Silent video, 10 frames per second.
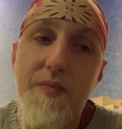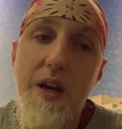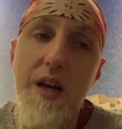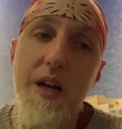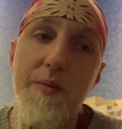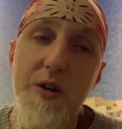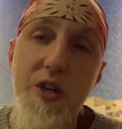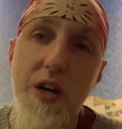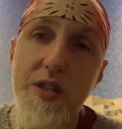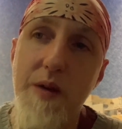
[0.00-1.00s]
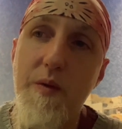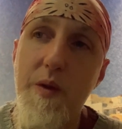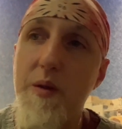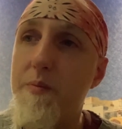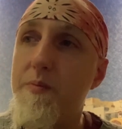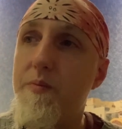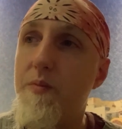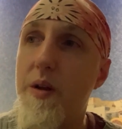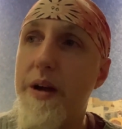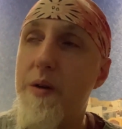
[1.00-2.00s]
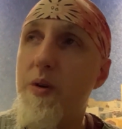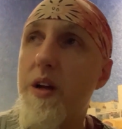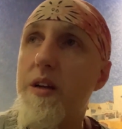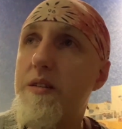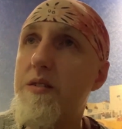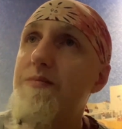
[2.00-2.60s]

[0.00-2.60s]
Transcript: Um, I'll share some with them. And I want to